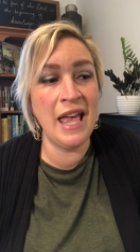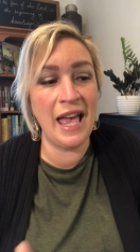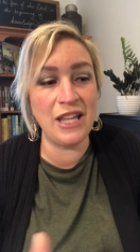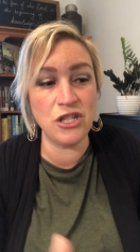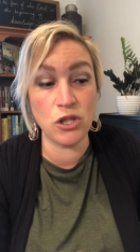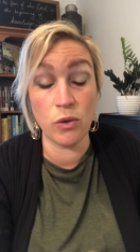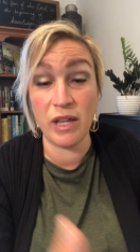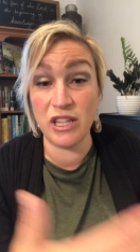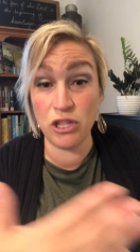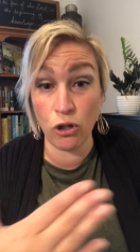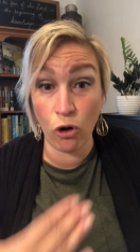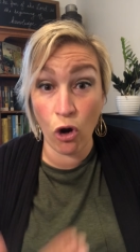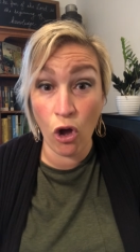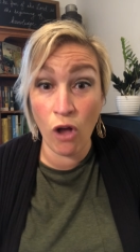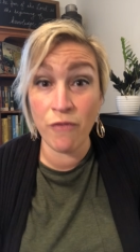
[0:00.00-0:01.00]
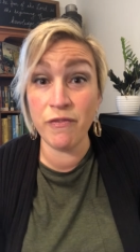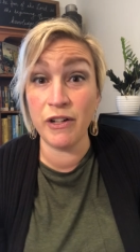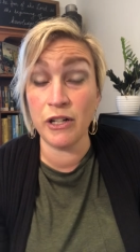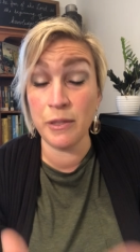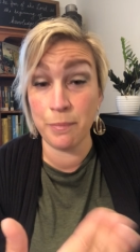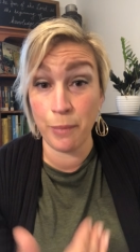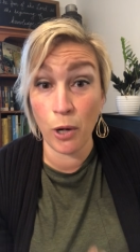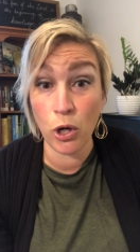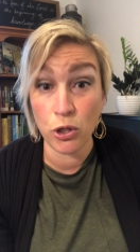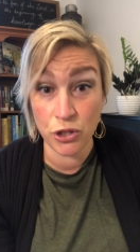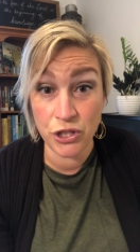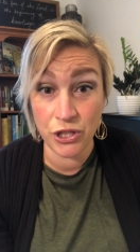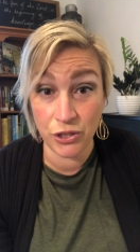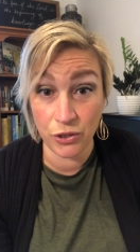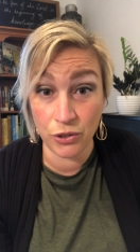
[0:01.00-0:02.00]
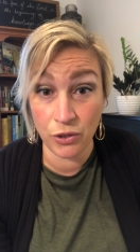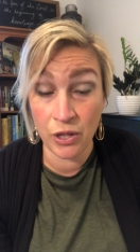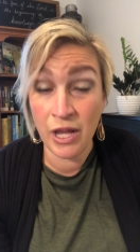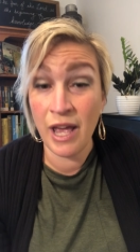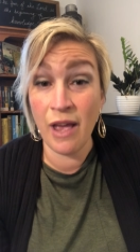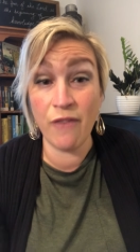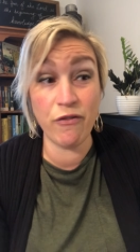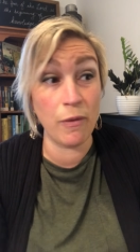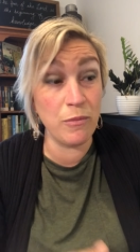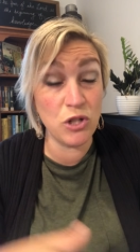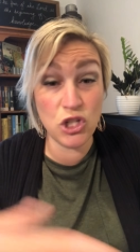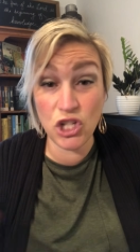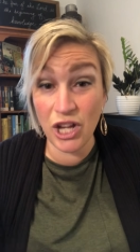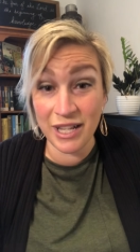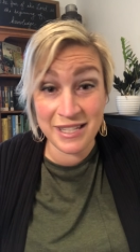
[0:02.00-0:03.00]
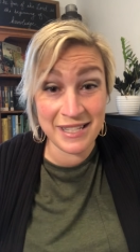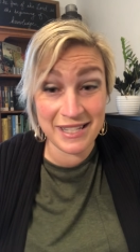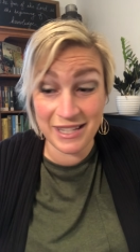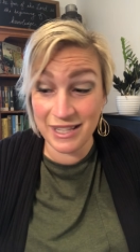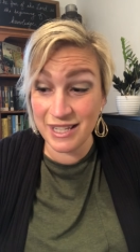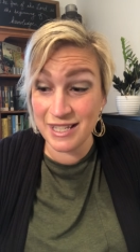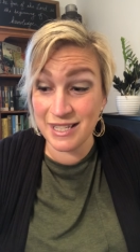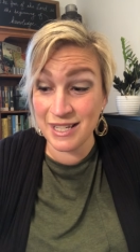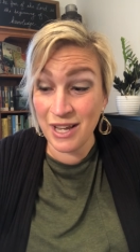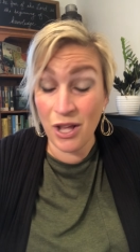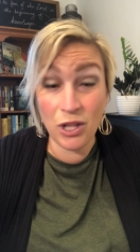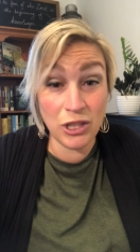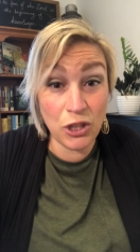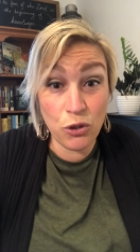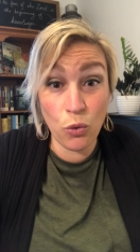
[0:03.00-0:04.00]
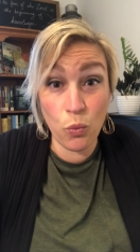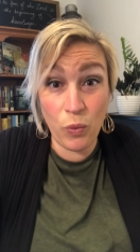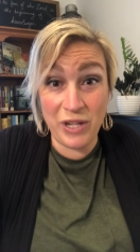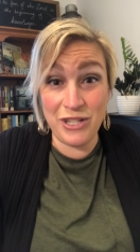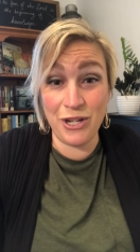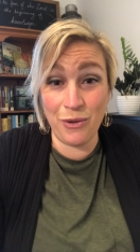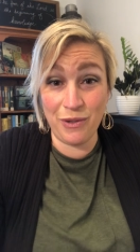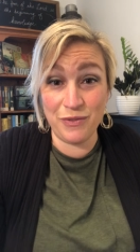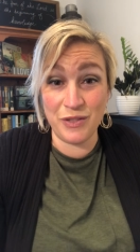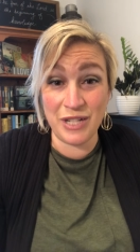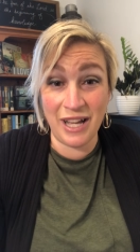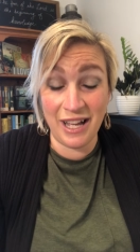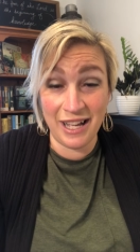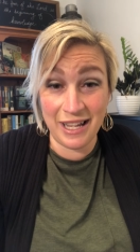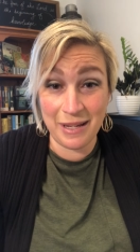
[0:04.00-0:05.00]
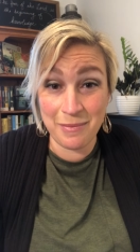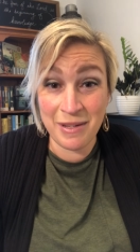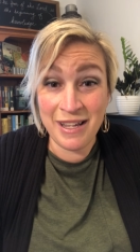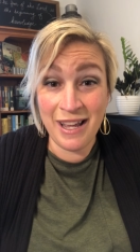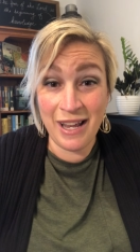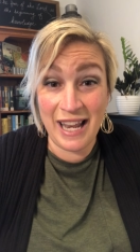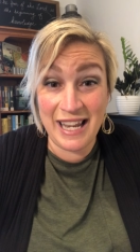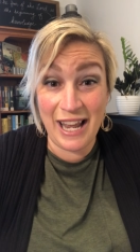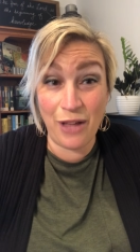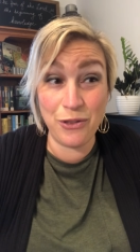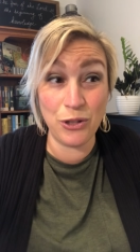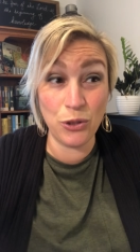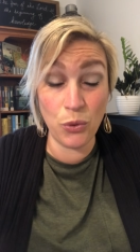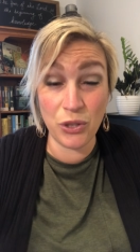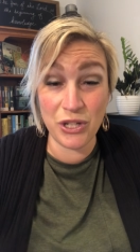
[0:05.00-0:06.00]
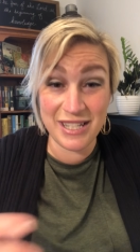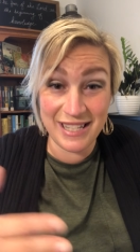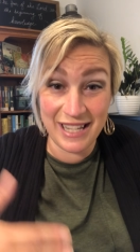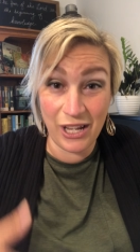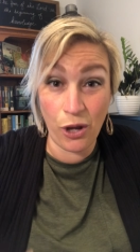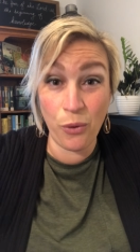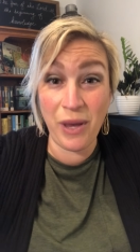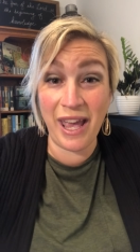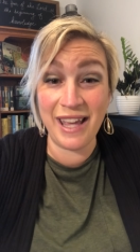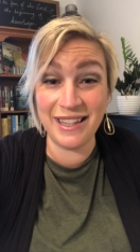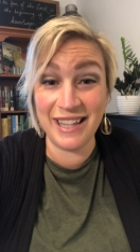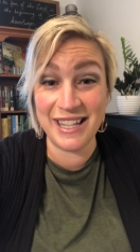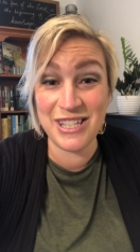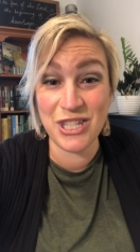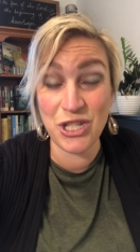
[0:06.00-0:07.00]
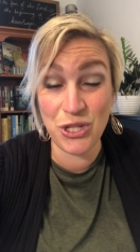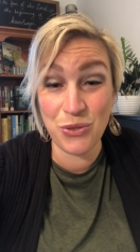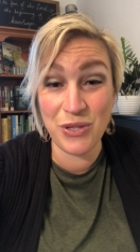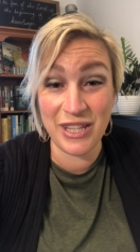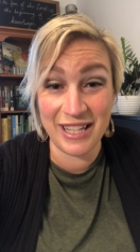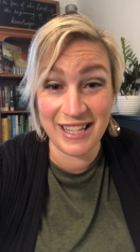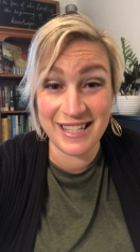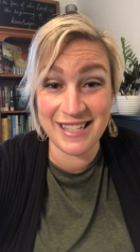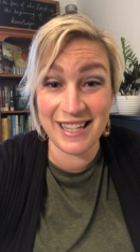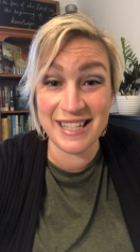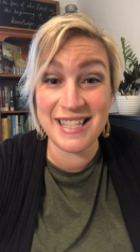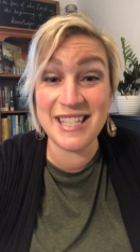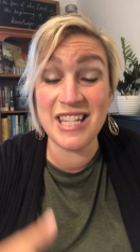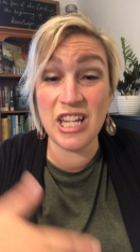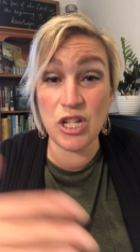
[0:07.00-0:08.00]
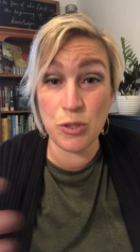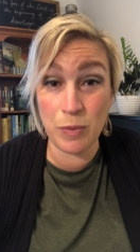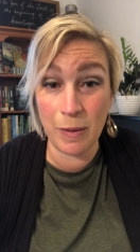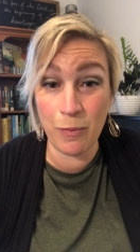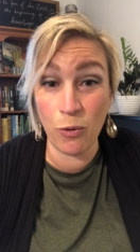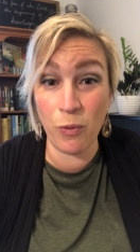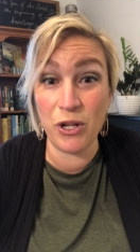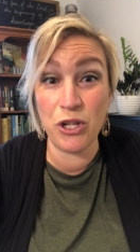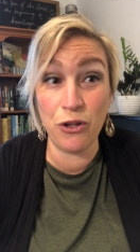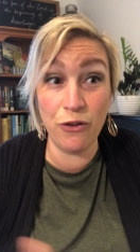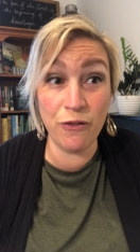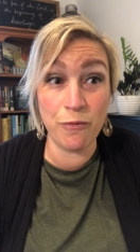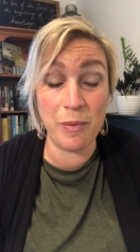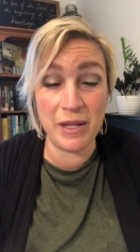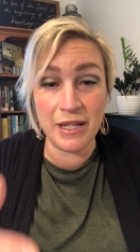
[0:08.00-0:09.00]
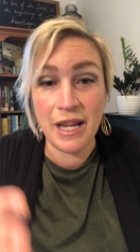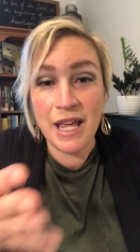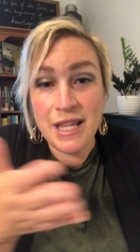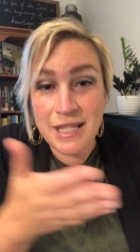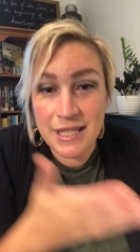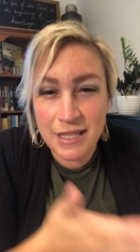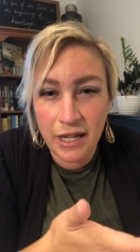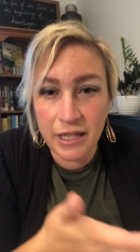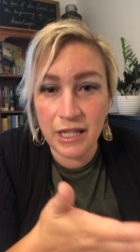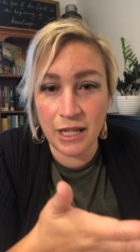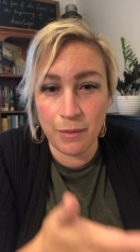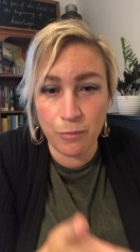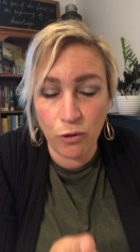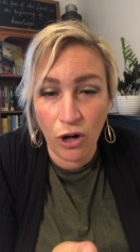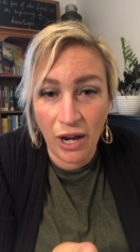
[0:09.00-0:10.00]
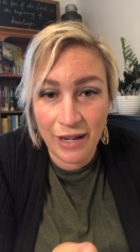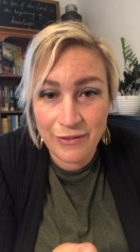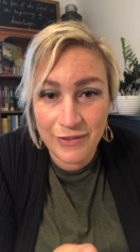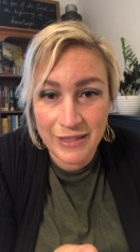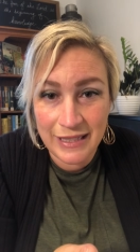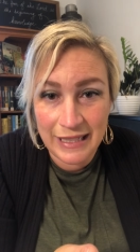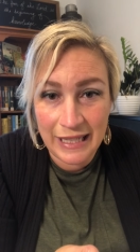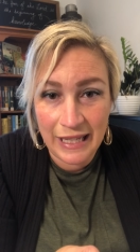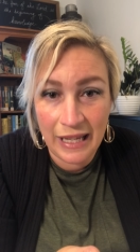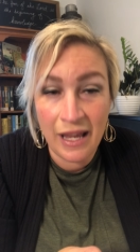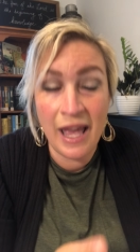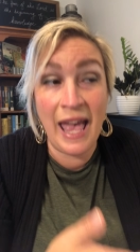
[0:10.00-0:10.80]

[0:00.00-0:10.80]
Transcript: and so like they're all very personal from just this little window of time and now the lord is like okay let's do this let's teach people what you've been studying privately